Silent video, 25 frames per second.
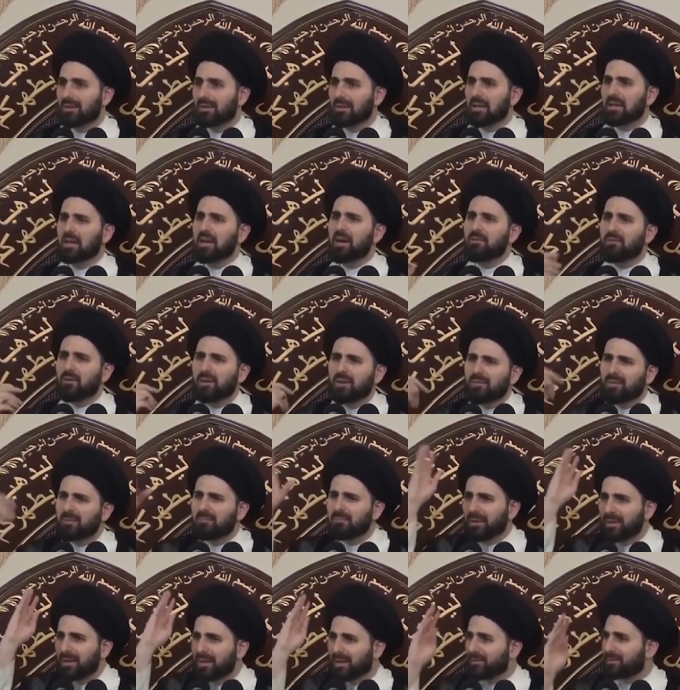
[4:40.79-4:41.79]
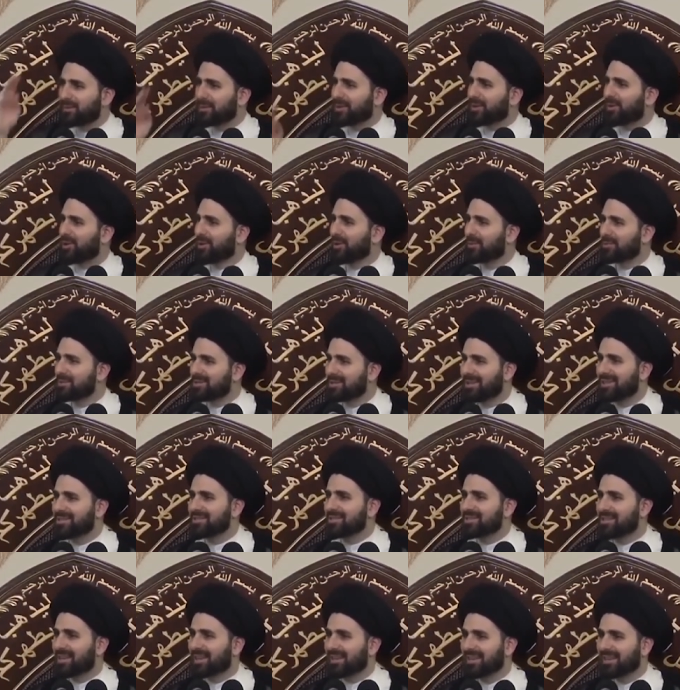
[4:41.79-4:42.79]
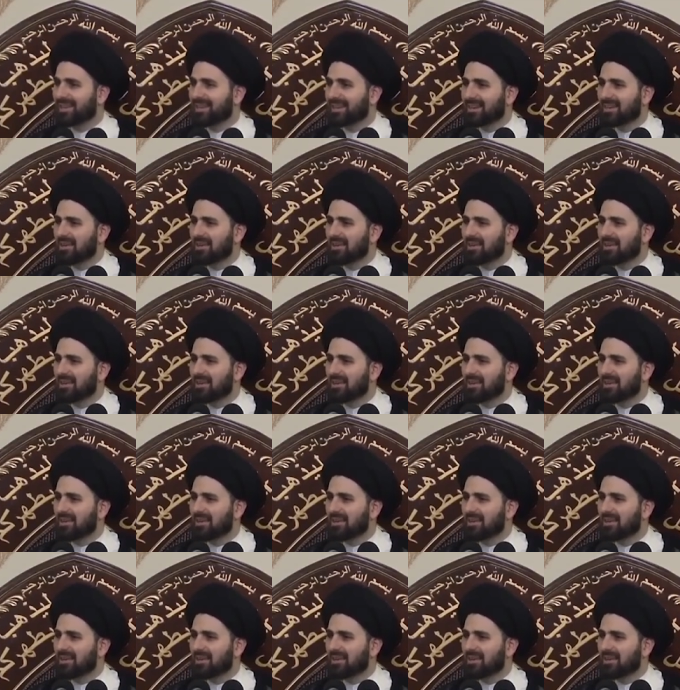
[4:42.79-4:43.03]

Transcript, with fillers: He never even believed in khums, let's say.